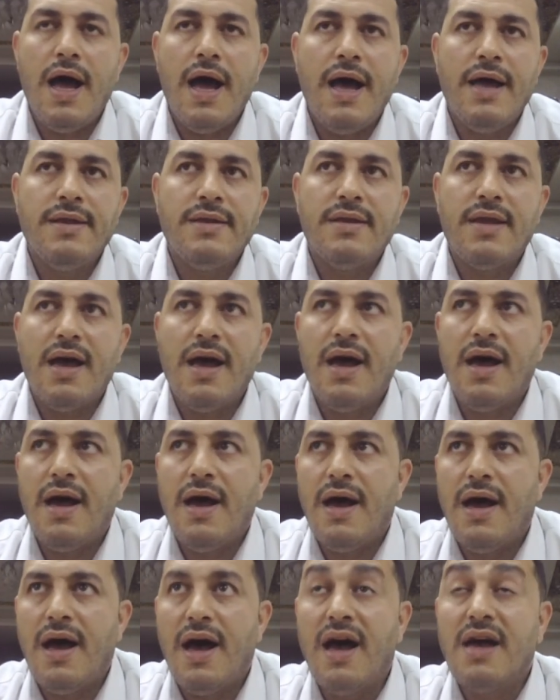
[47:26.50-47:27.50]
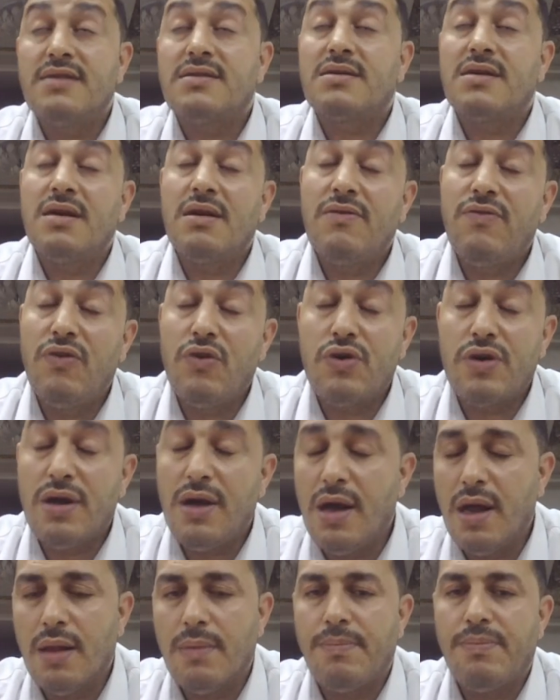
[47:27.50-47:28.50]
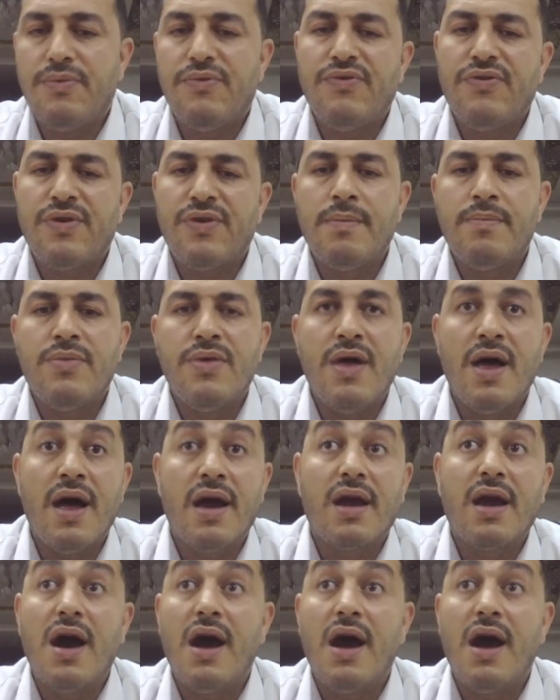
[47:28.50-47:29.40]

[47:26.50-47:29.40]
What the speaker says: and asking for help from the